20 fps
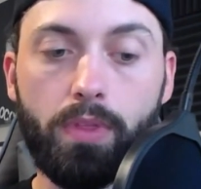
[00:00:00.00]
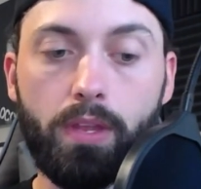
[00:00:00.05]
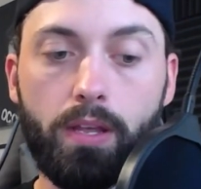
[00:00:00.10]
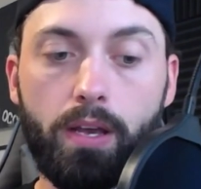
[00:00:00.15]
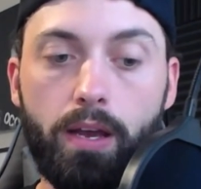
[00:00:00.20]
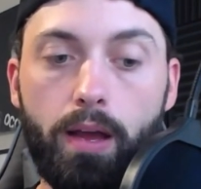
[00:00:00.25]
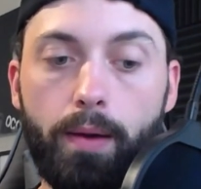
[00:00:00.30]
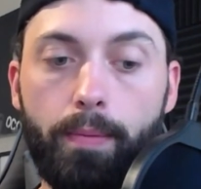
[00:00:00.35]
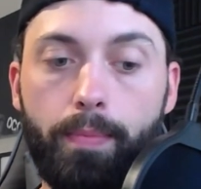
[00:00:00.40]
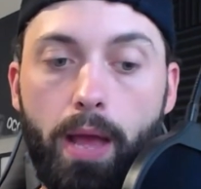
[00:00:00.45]

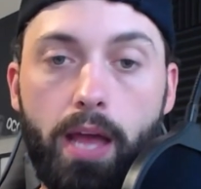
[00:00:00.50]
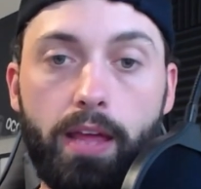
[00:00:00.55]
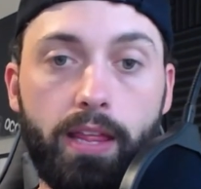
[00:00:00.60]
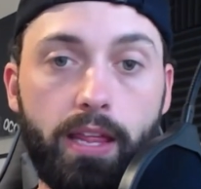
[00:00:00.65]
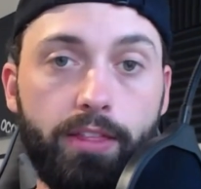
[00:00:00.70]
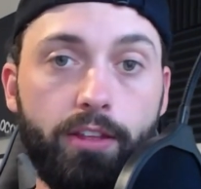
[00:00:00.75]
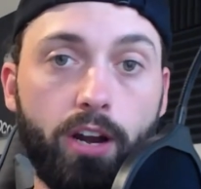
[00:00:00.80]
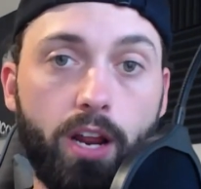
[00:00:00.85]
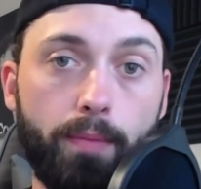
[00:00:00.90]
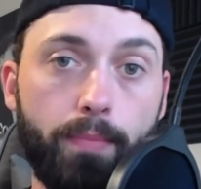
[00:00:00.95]

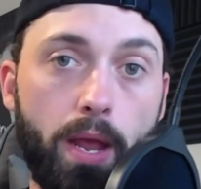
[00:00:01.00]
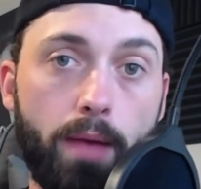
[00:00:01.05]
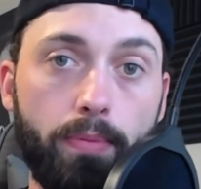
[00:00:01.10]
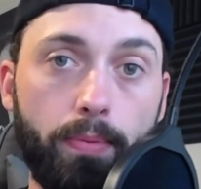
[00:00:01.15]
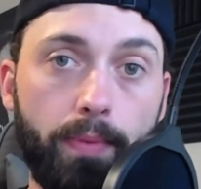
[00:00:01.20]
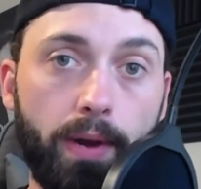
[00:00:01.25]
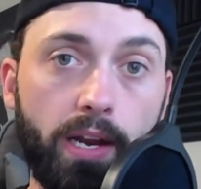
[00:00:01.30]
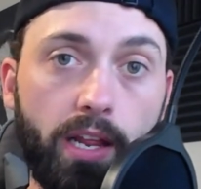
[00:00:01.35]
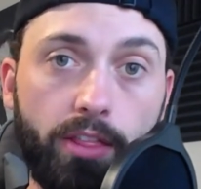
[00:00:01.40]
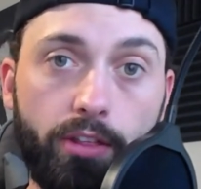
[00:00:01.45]
And they're going to be
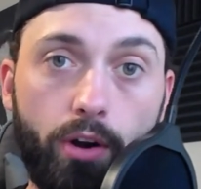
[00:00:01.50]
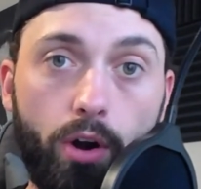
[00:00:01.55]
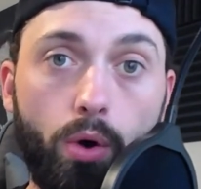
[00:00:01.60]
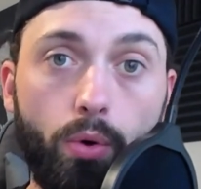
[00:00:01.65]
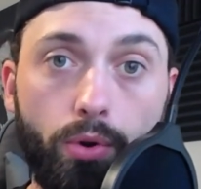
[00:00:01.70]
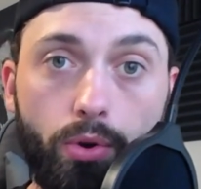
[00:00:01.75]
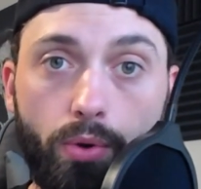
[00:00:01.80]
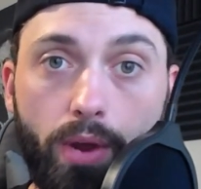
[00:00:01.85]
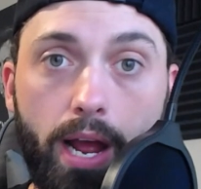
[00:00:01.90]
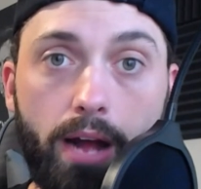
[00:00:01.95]
implementing their
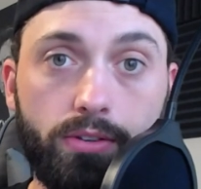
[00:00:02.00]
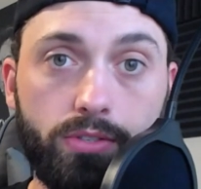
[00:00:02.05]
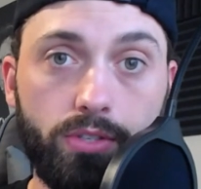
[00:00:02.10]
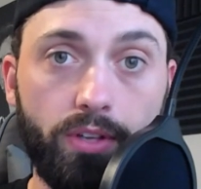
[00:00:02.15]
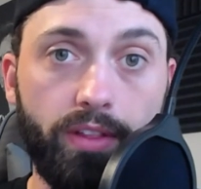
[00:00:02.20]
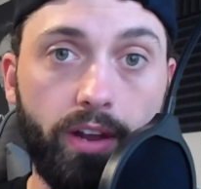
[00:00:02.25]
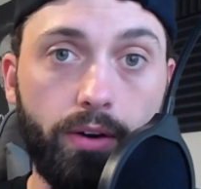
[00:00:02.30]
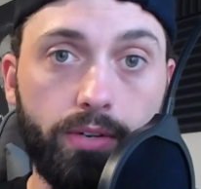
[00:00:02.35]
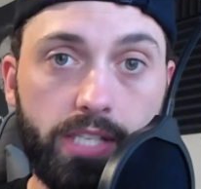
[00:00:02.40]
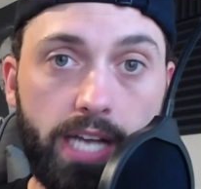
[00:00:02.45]
own new console
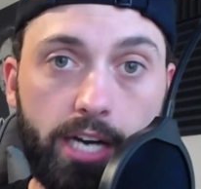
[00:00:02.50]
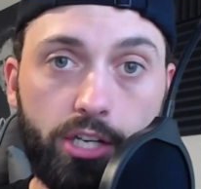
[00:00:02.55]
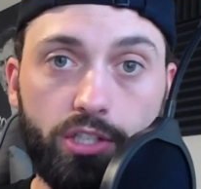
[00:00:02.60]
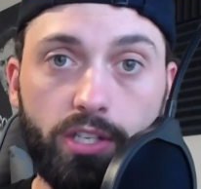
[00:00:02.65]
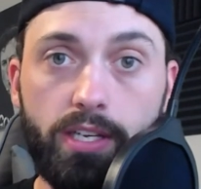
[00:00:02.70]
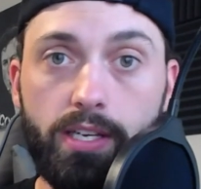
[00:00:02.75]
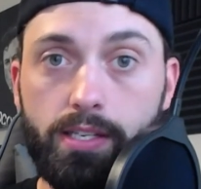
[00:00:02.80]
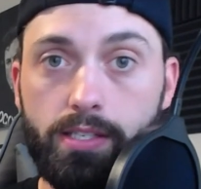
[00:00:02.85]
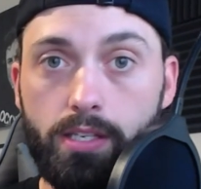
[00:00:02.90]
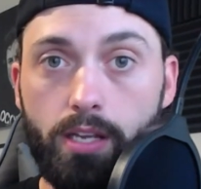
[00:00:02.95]
in there, which
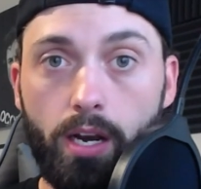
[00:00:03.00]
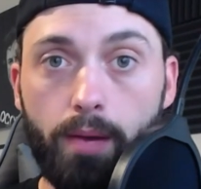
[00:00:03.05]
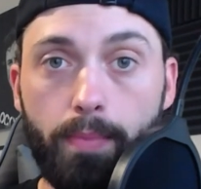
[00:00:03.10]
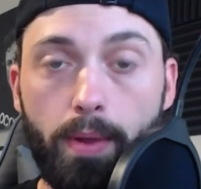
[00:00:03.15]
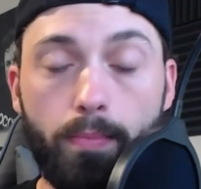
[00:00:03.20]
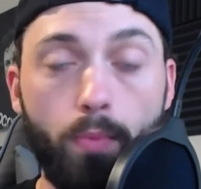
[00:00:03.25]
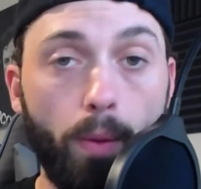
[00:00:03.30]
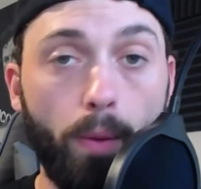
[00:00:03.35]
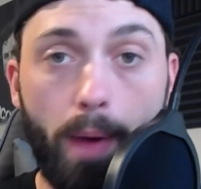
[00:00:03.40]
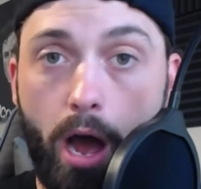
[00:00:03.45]
actually is going to be
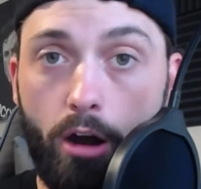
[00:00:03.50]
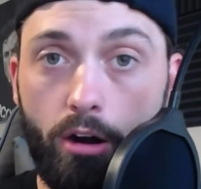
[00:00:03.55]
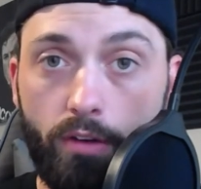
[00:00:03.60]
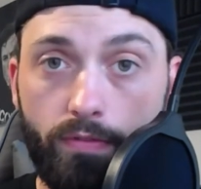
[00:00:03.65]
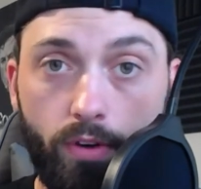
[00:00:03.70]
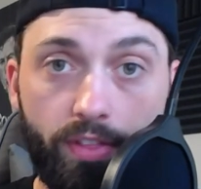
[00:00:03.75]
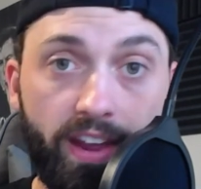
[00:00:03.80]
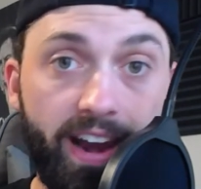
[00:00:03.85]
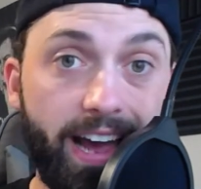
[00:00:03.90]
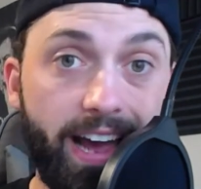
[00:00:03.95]
more
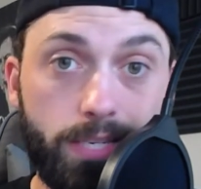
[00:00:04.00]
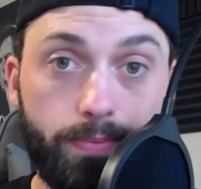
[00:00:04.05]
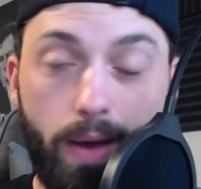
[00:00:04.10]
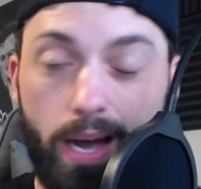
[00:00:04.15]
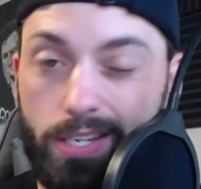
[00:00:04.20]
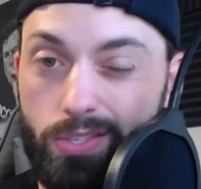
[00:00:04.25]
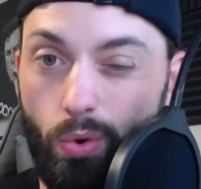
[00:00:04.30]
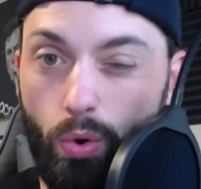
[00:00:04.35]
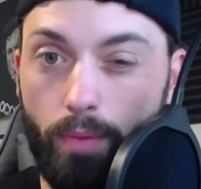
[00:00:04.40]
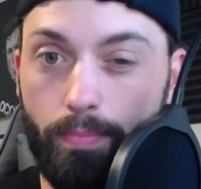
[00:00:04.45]
powerful than
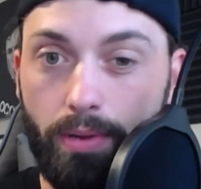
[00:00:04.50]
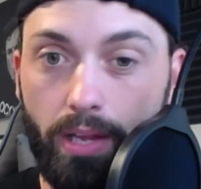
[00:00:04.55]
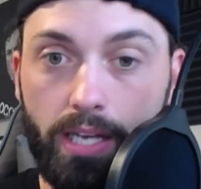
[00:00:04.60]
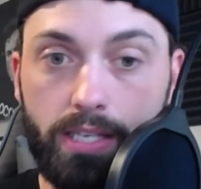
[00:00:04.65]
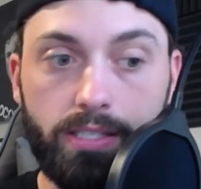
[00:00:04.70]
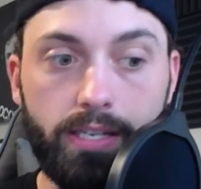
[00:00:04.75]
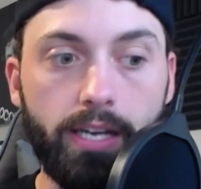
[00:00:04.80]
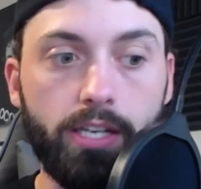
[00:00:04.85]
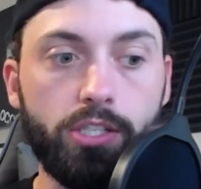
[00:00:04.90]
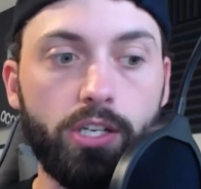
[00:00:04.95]
Xbox or
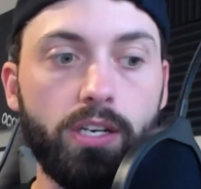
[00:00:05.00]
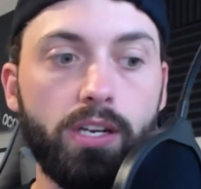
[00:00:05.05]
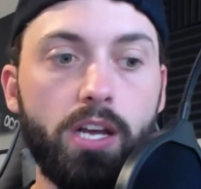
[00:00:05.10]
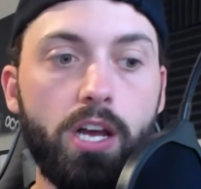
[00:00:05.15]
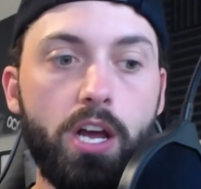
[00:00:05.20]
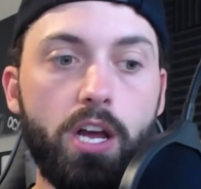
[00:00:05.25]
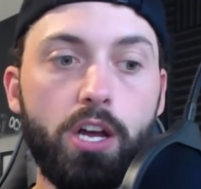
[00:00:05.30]
PlayStation.